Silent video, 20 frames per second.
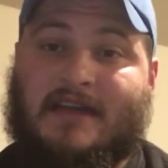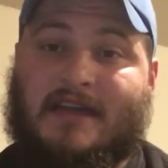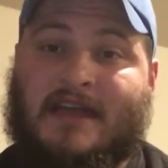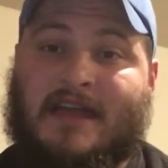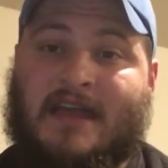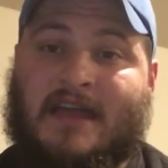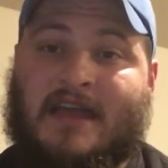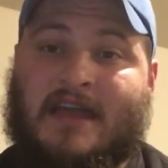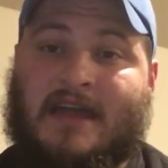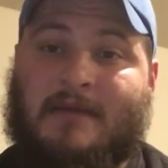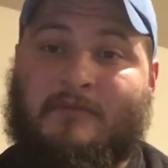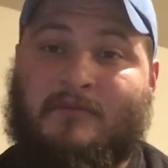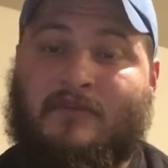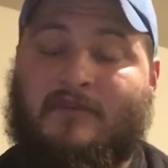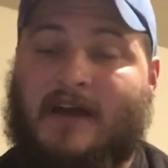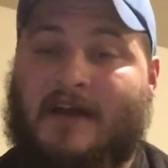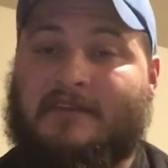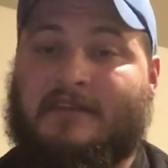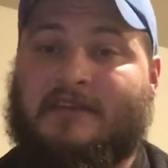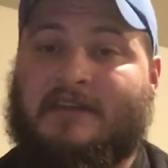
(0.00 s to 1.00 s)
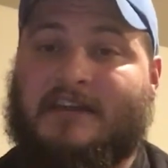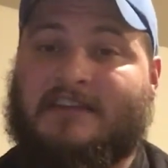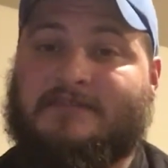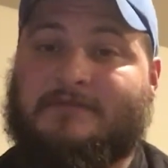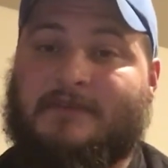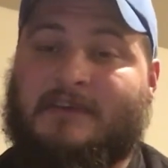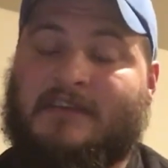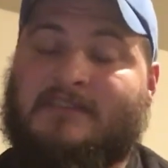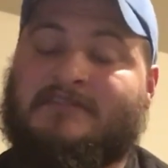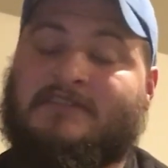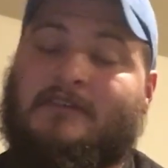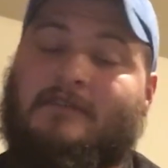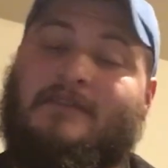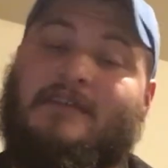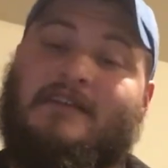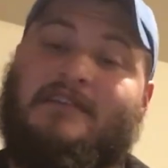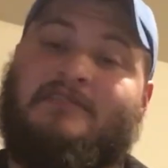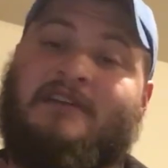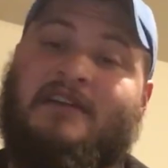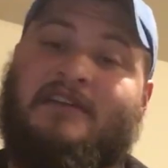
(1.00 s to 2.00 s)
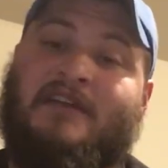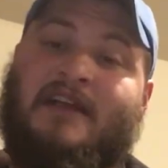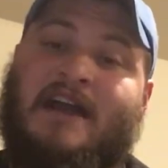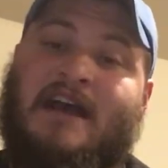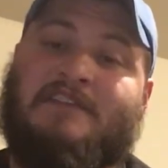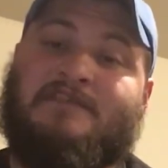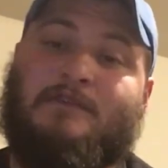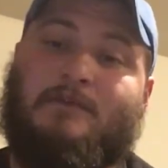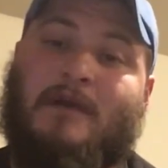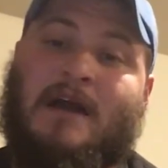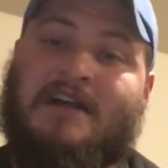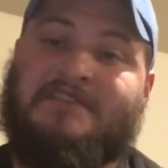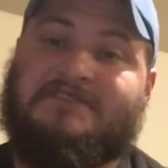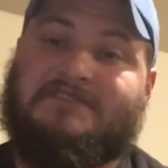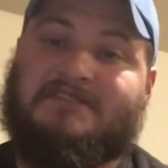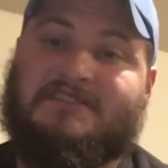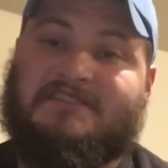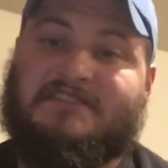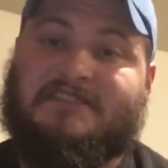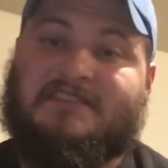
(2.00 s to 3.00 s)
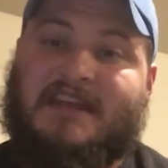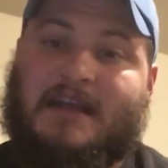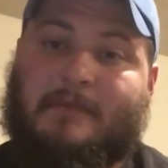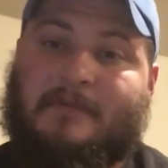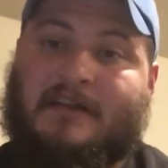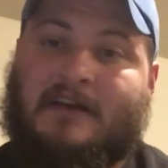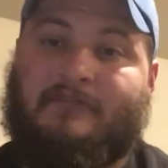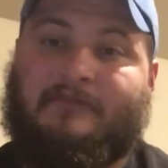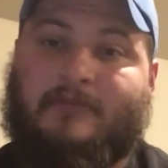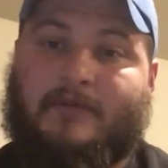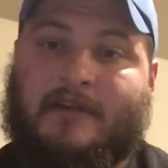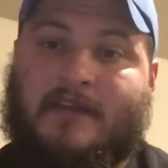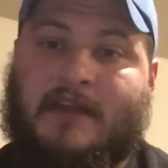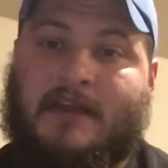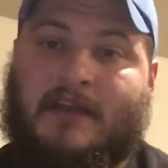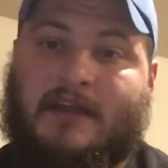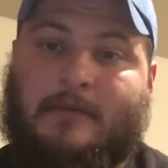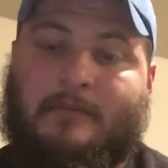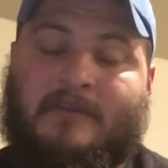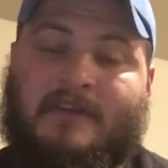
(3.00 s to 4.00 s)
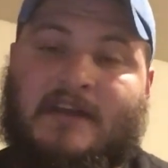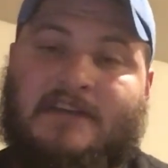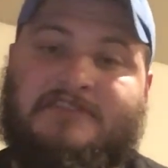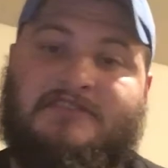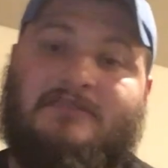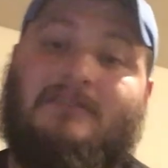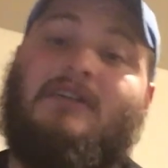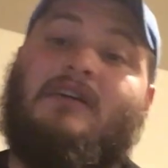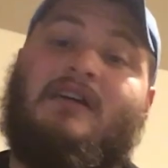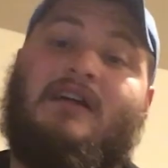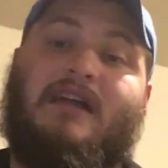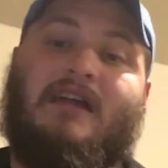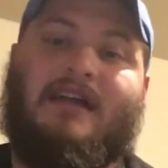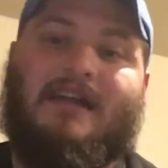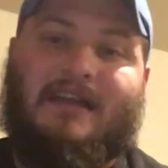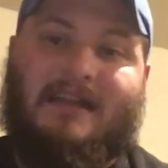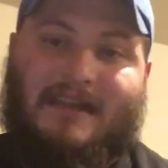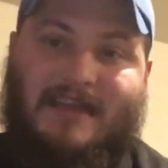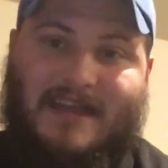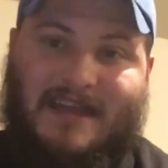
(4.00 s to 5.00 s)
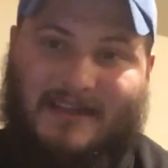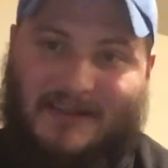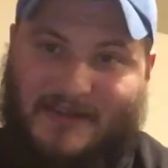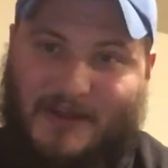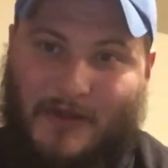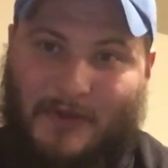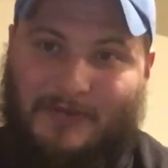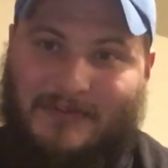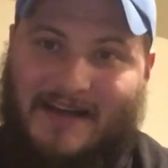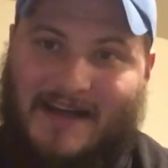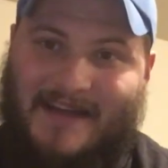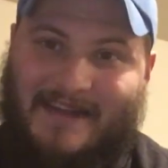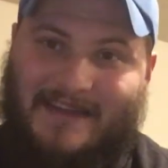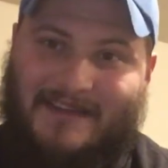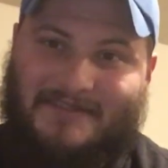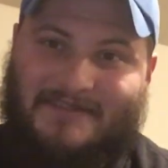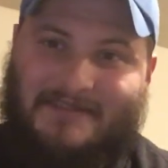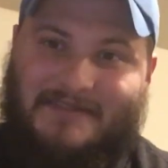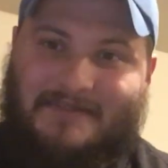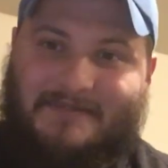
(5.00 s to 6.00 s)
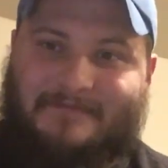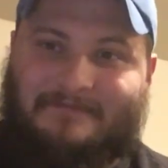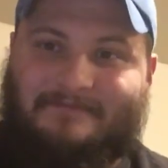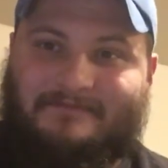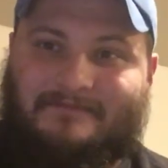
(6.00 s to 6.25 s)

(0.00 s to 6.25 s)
and move on to next week. So thank you guys for watching. This is Hammerdown 48 coming at you. And go Lions.